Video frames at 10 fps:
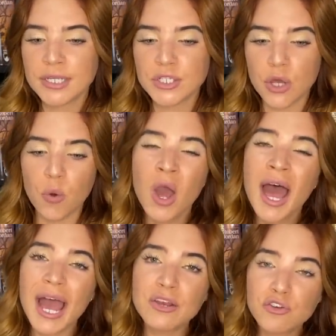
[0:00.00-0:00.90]
So
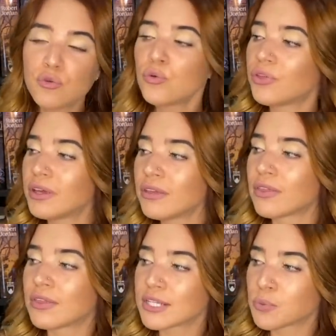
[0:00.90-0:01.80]
I do think
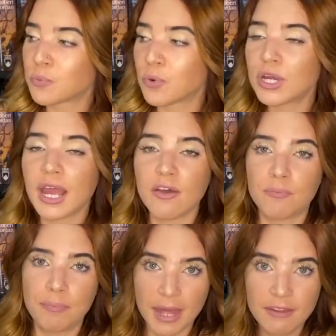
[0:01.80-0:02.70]
that this would
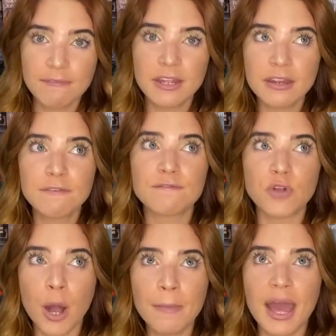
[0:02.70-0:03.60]
have benefited
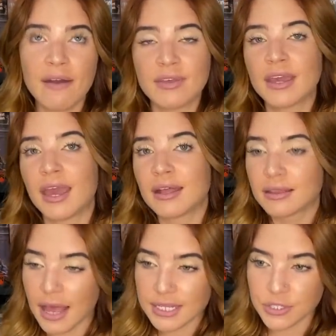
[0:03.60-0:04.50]
from having a
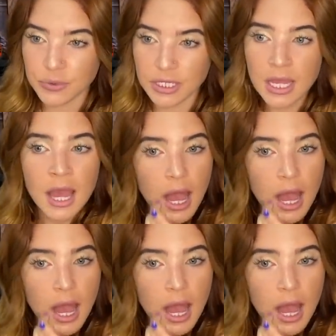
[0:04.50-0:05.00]
glossary.